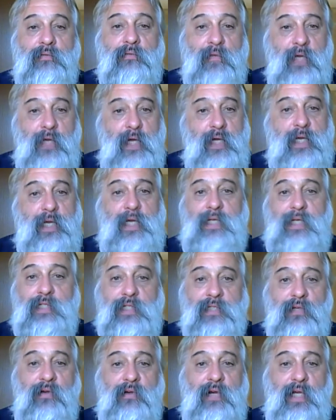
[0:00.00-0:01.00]
the
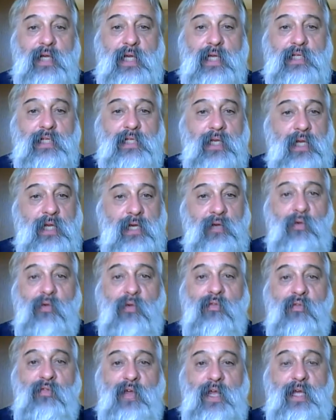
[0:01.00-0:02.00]
nutcase is going to get you, like an
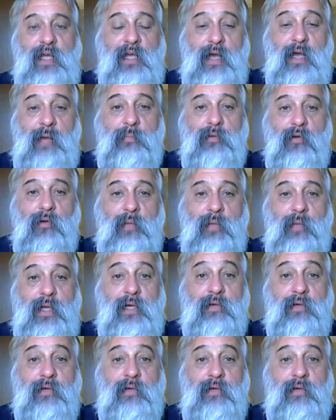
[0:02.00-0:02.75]
old Philly cop told me.